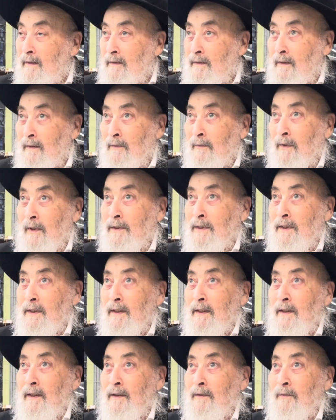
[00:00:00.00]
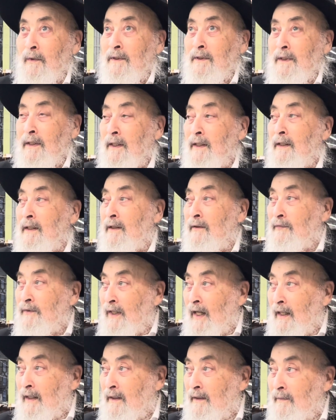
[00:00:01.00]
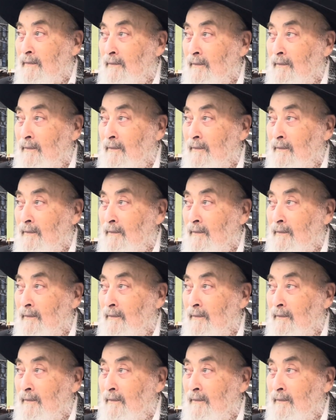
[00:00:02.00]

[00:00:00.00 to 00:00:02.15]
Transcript: The question is, what's the union of Torah?